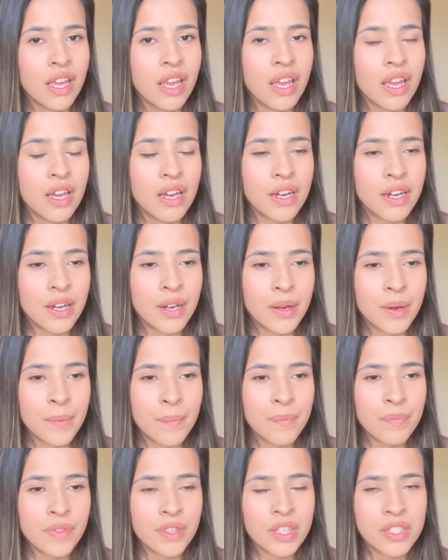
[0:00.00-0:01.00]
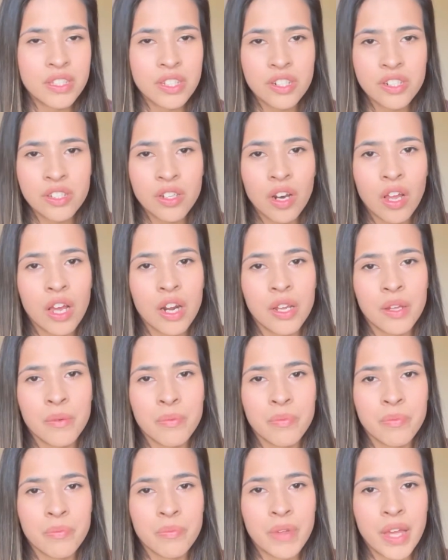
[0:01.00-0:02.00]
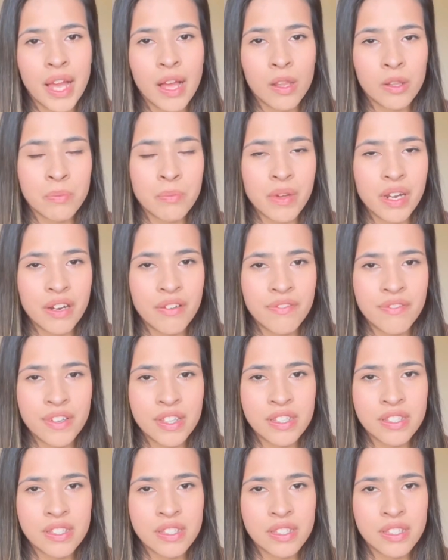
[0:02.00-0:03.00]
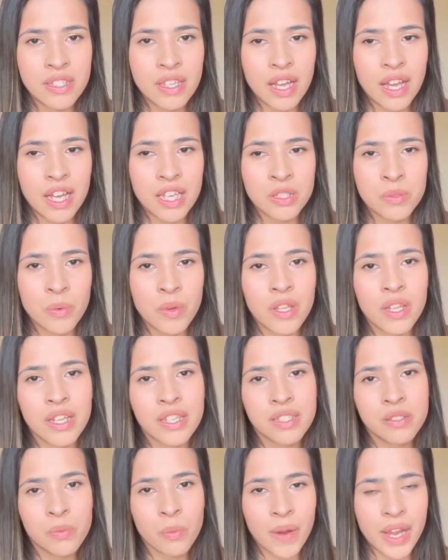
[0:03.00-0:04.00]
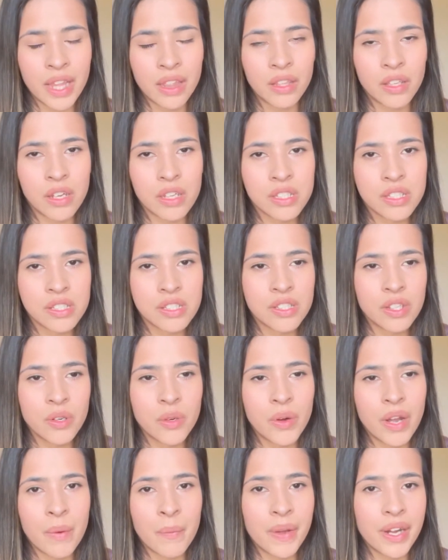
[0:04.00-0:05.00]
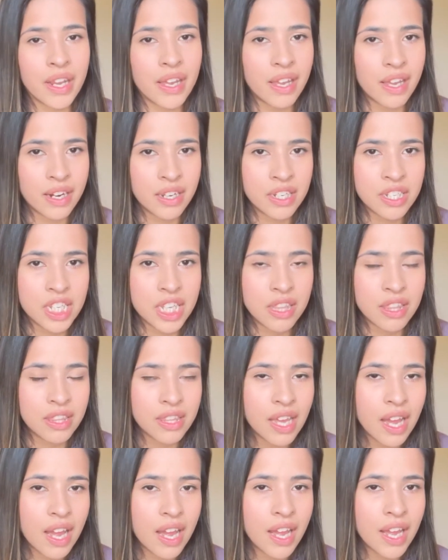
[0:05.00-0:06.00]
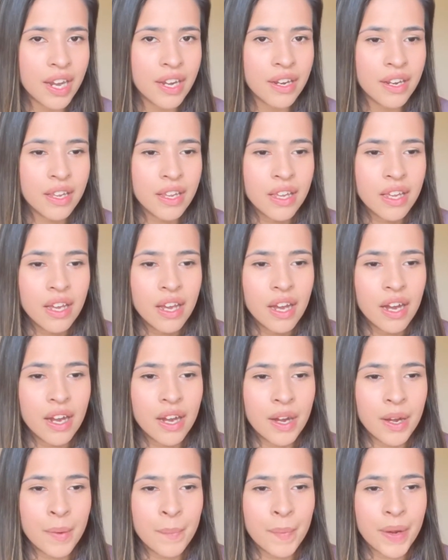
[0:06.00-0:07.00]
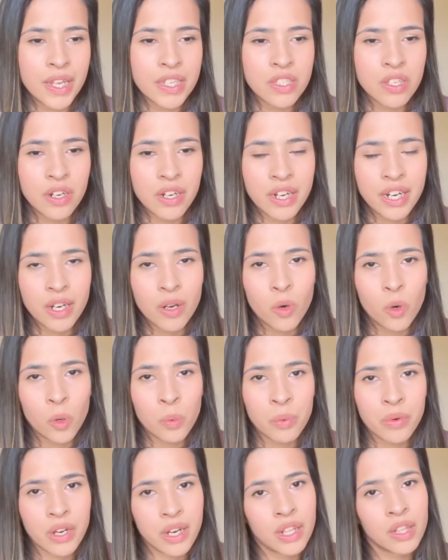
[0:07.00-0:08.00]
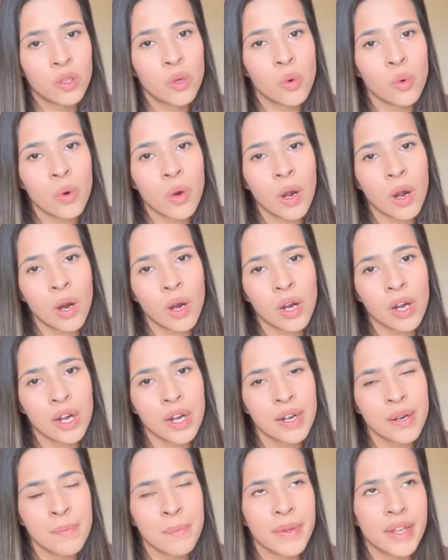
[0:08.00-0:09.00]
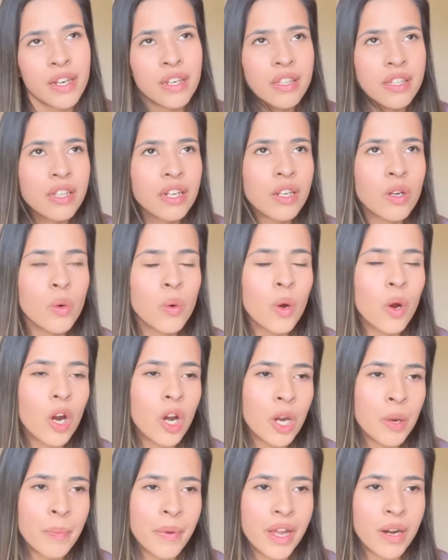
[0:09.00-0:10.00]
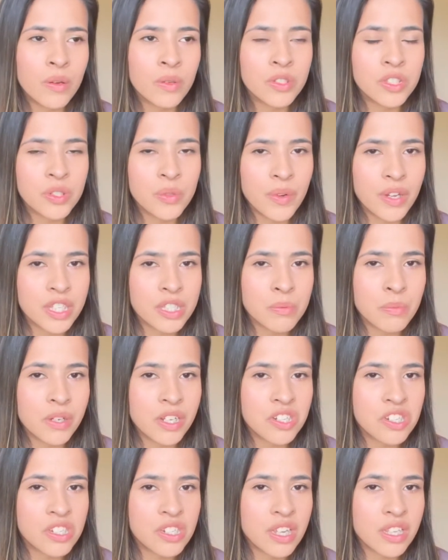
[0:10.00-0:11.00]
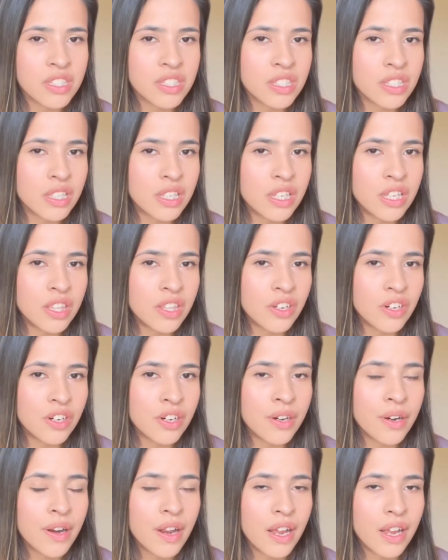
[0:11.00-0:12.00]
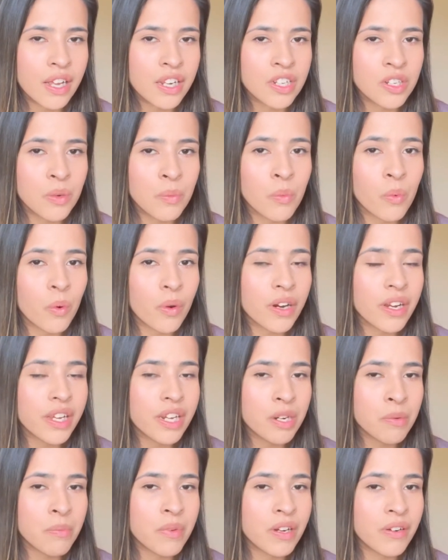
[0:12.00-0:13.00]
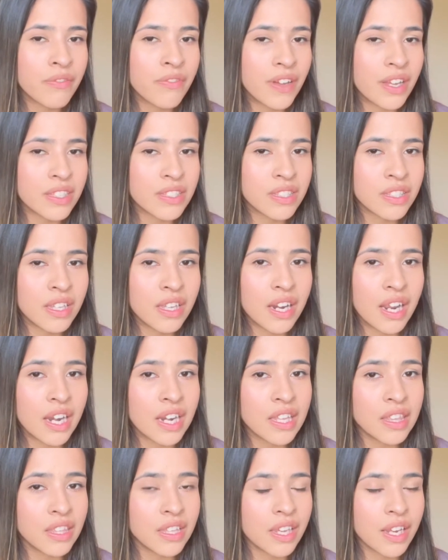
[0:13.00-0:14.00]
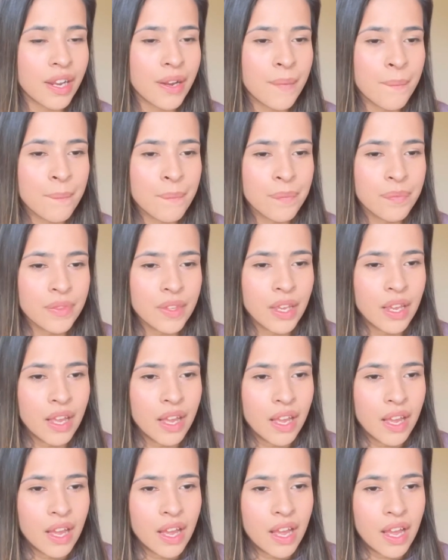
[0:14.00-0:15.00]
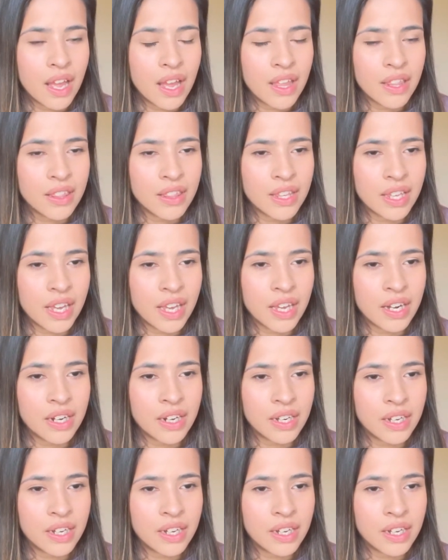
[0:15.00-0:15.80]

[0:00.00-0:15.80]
because there's a lot of health benefits as well as weight loss. So I went ahead and did that. I started incorporating low carb, but the low carb I don't do as much as either. I do more intermittent fasting than anything. And then